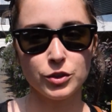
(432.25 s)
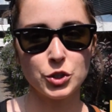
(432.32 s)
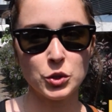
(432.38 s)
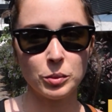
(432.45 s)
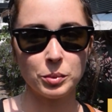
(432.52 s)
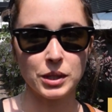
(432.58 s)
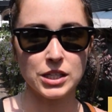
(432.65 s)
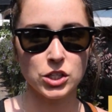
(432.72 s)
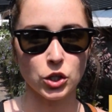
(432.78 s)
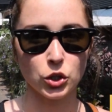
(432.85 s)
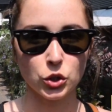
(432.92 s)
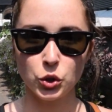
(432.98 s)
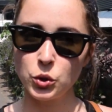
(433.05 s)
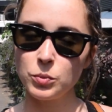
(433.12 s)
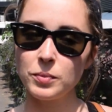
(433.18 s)
to a place
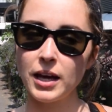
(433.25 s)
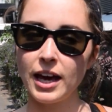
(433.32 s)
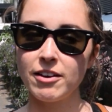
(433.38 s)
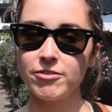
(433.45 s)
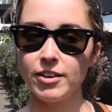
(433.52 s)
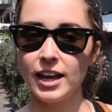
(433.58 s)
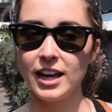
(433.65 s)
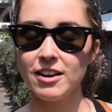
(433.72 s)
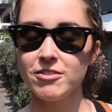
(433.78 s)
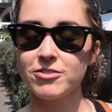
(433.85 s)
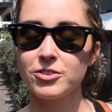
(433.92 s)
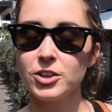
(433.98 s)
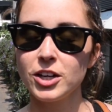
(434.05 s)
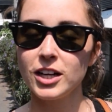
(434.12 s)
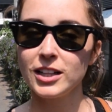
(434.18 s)
called Khum Cafe
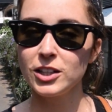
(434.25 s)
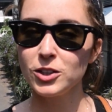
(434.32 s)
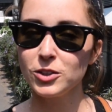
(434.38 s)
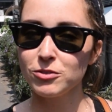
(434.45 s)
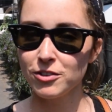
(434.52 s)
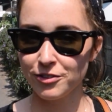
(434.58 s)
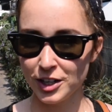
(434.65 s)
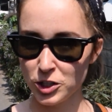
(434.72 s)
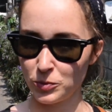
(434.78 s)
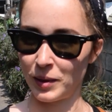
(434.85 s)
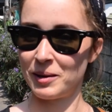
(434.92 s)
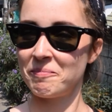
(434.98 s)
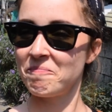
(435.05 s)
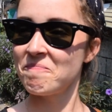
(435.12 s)
for a little refreshment.